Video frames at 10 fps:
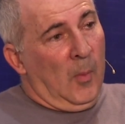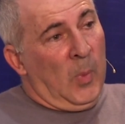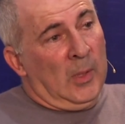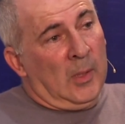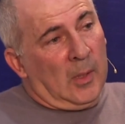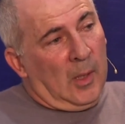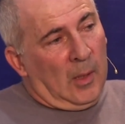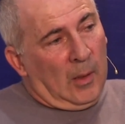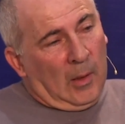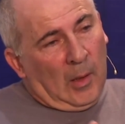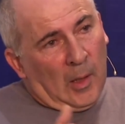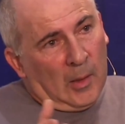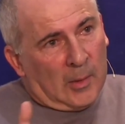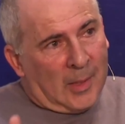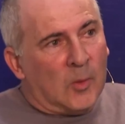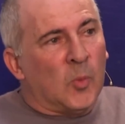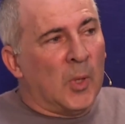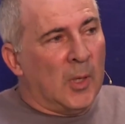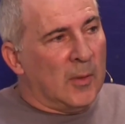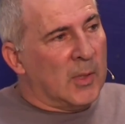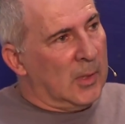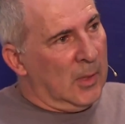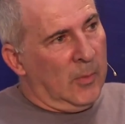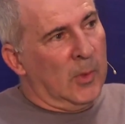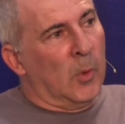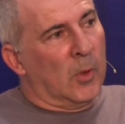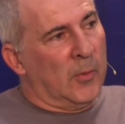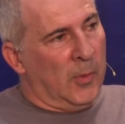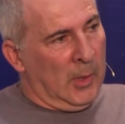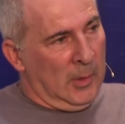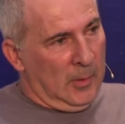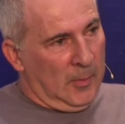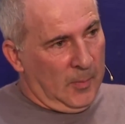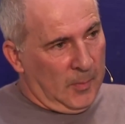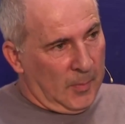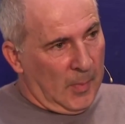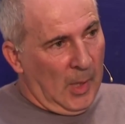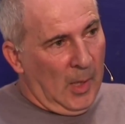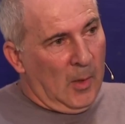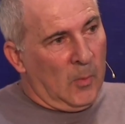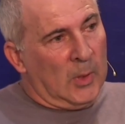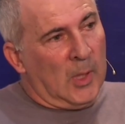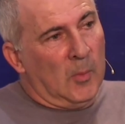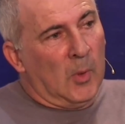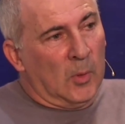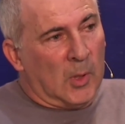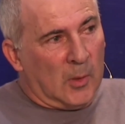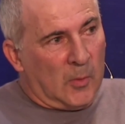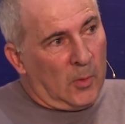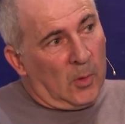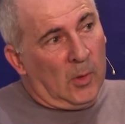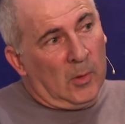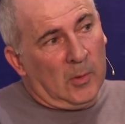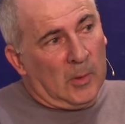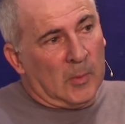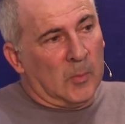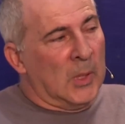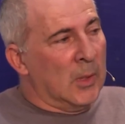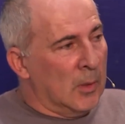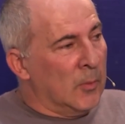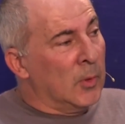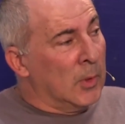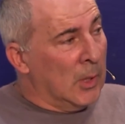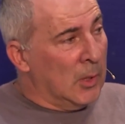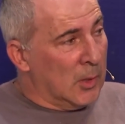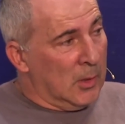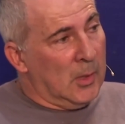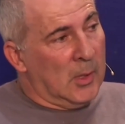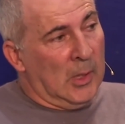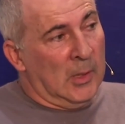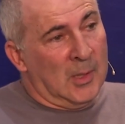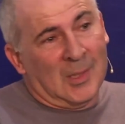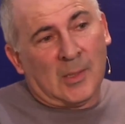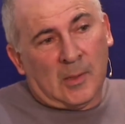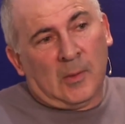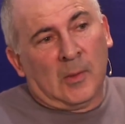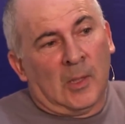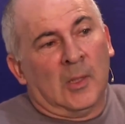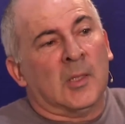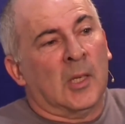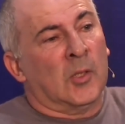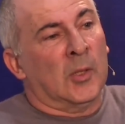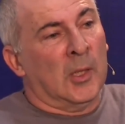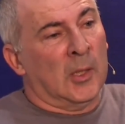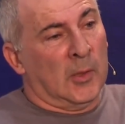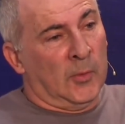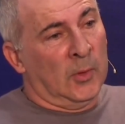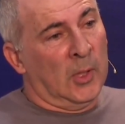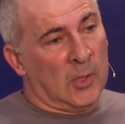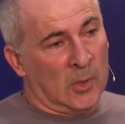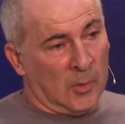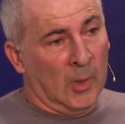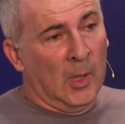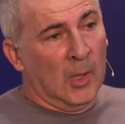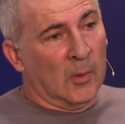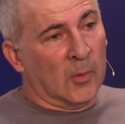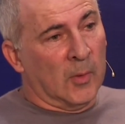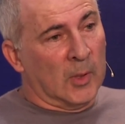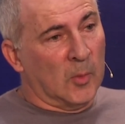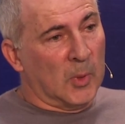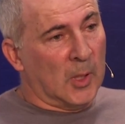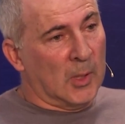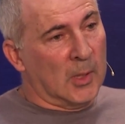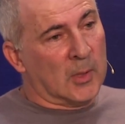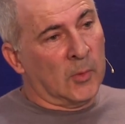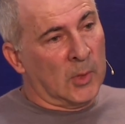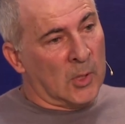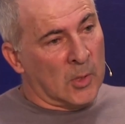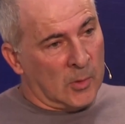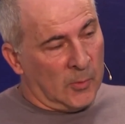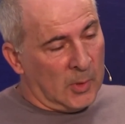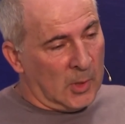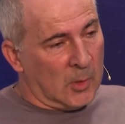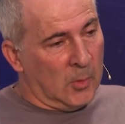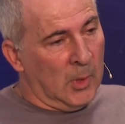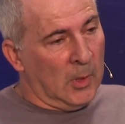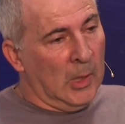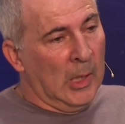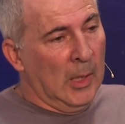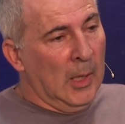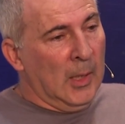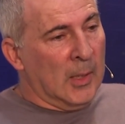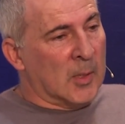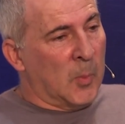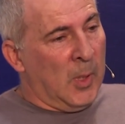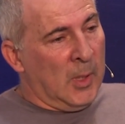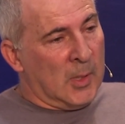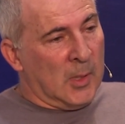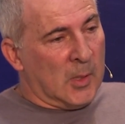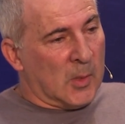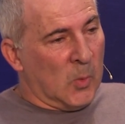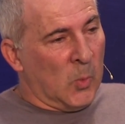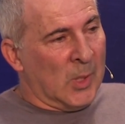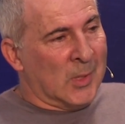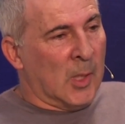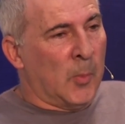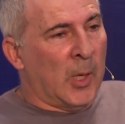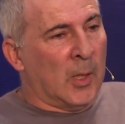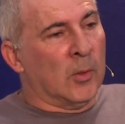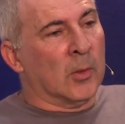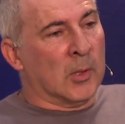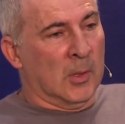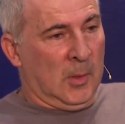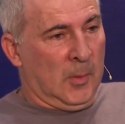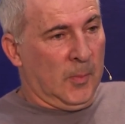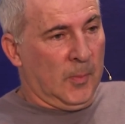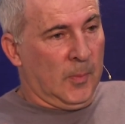But I tend to believe that it will work fine. What I'm looking for, being in the foundations, and this, there is such an area as foundations of, of quantum mechanics, foundations of physics today, is the places where there are paradoxes.